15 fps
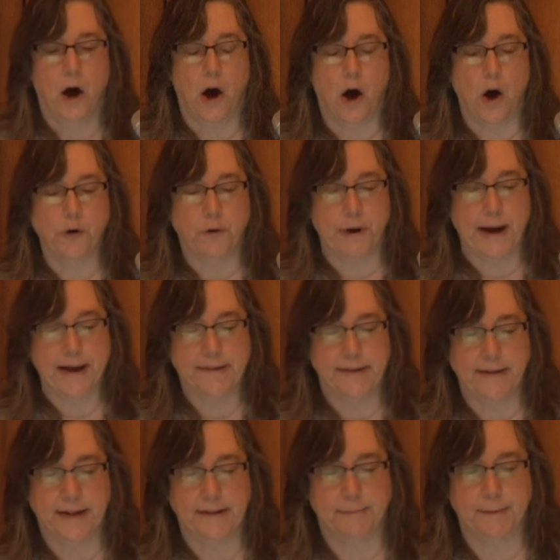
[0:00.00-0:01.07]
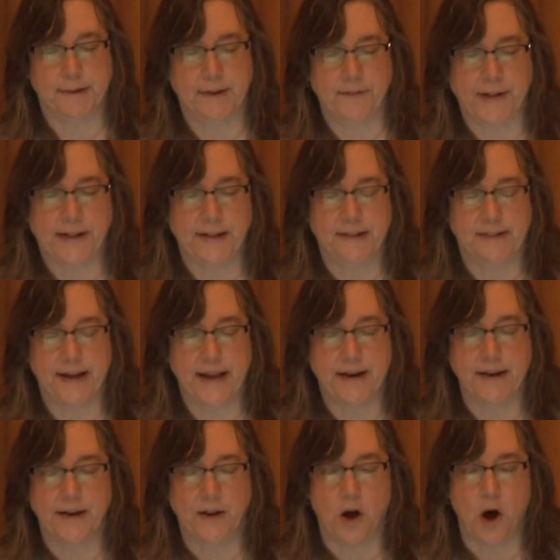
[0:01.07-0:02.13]
All grants, unless specifically
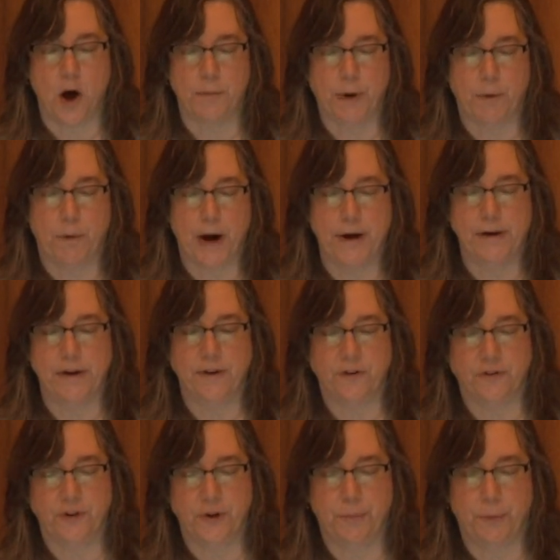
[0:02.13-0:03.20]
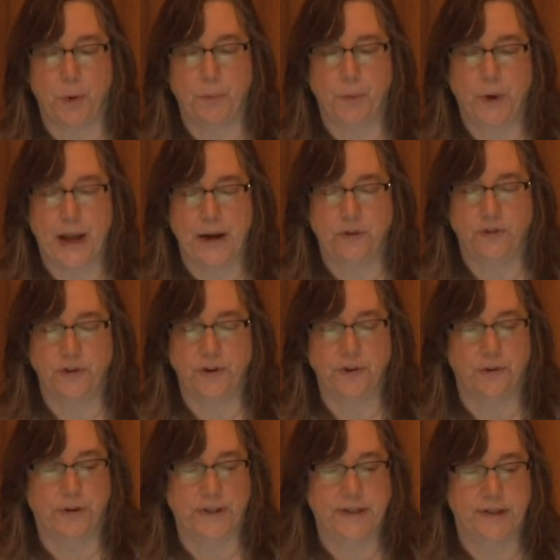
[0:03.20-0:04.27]
stated in law, require an additional appropriation.
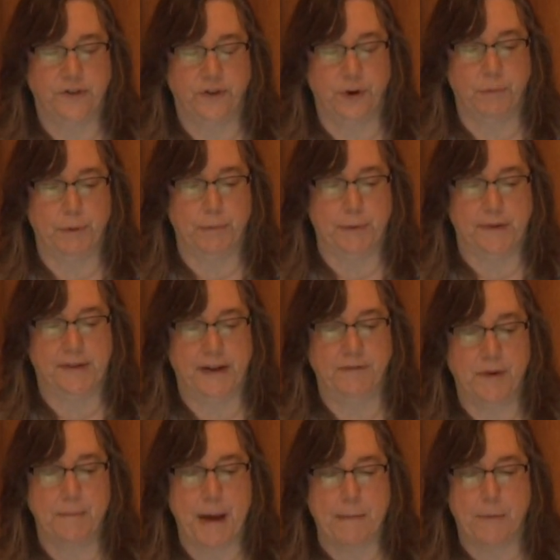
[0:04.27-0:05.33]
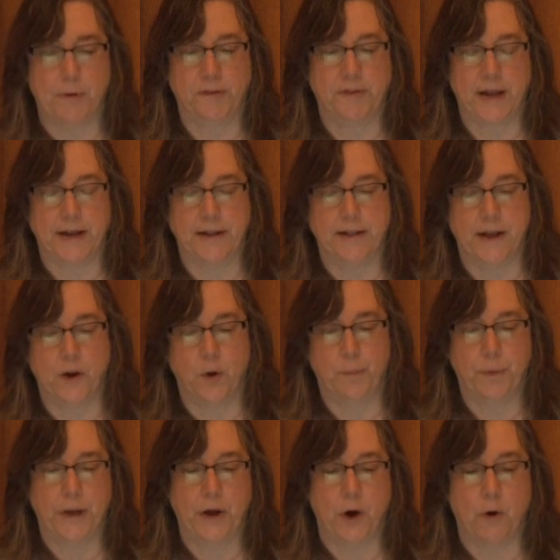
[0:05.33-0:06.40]
Early this year, we received a memo stating that
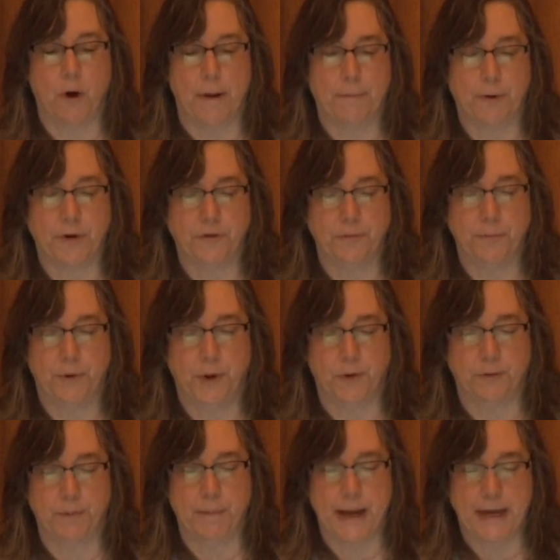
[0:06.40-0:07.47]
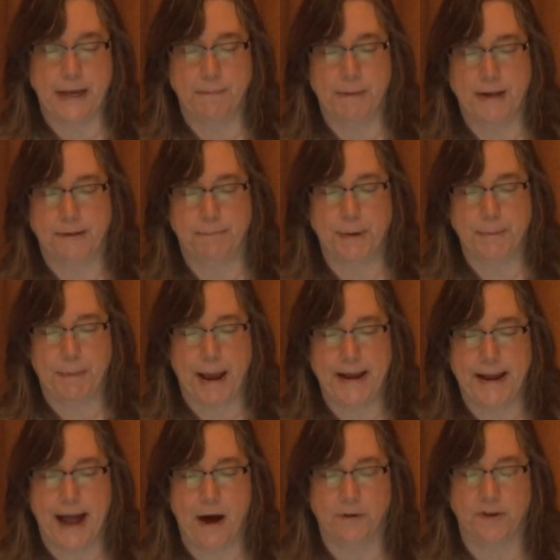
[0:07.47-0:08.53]
OPO, Operation Pullover Money, must be
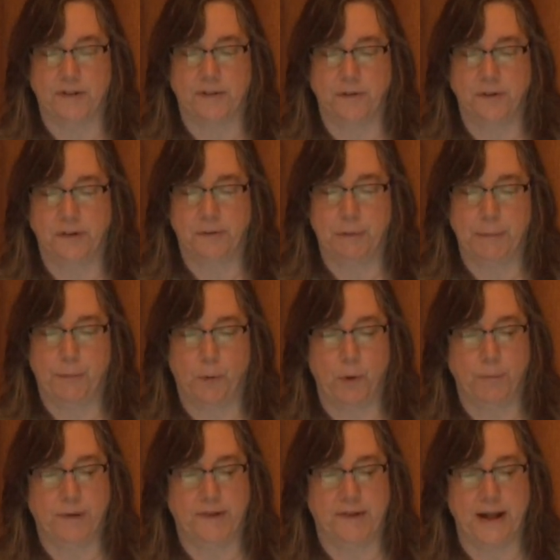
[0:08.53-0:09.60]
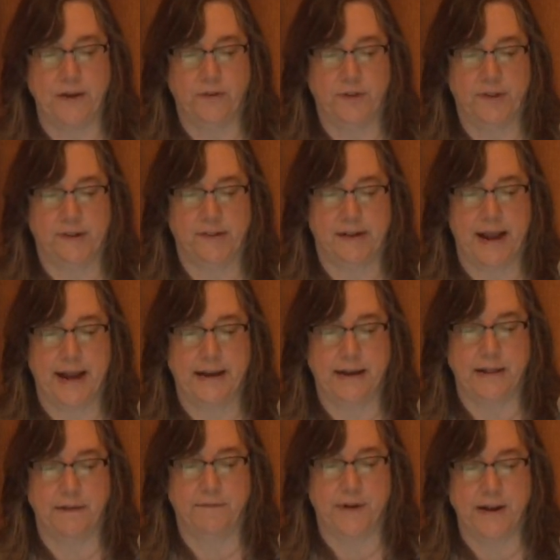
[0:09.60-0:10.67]
paid out as soon as the report was sent to the state,
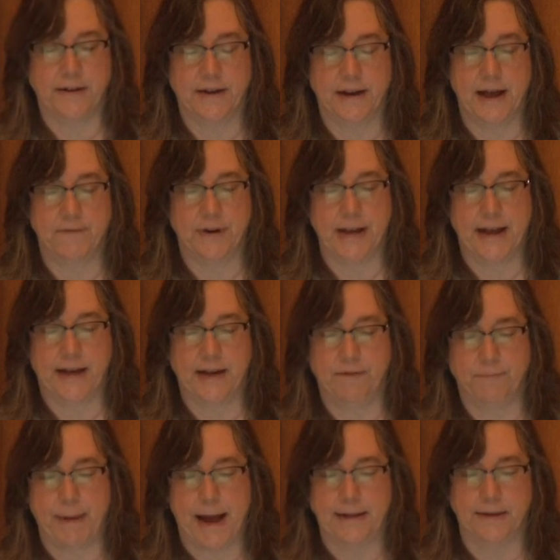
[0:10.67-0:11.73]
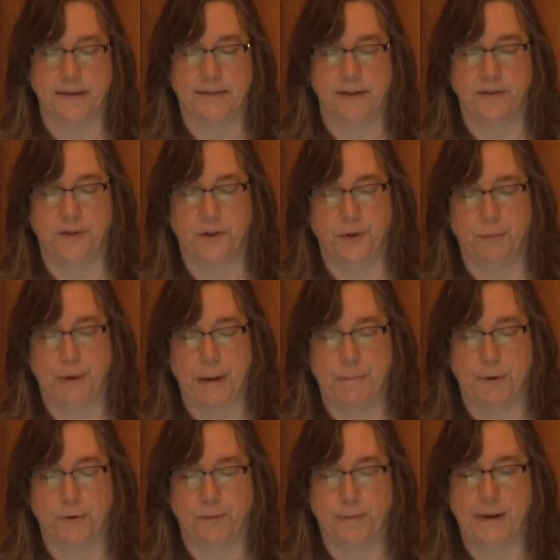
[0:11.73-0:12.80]
and the fund can have a negative balance until the
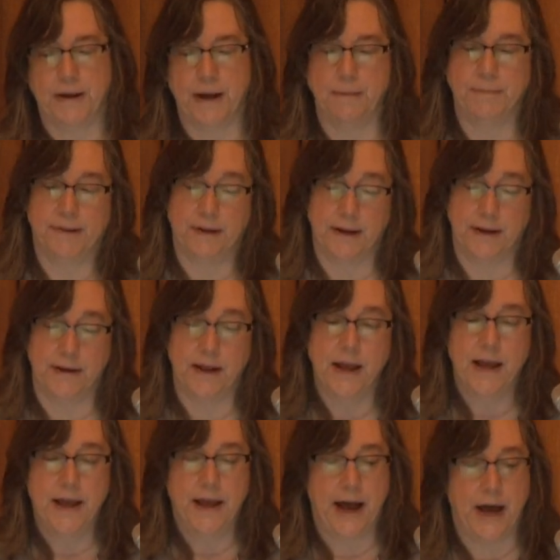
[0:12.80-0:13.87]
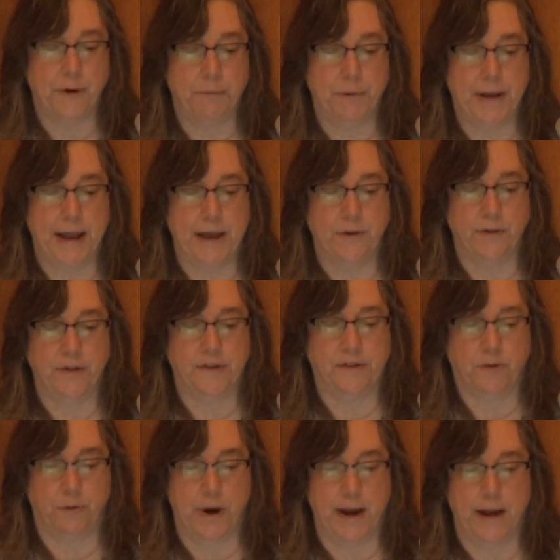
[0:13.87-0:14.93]
reimbursement comes in. How do we handle this
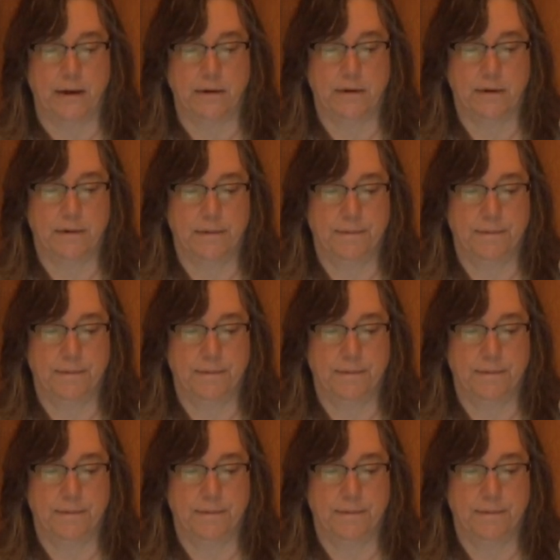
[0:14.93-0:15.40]
grant?